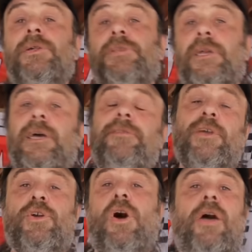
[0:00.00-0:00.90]
So if
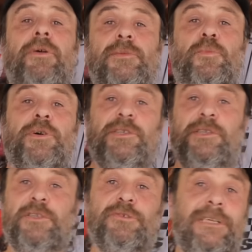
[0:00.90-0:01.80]
your car is more
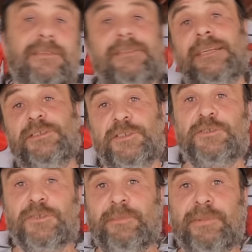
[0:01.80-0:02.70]
street than
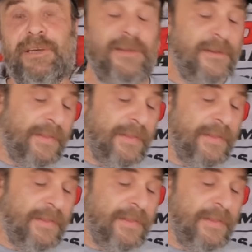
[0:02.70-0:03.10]
strip,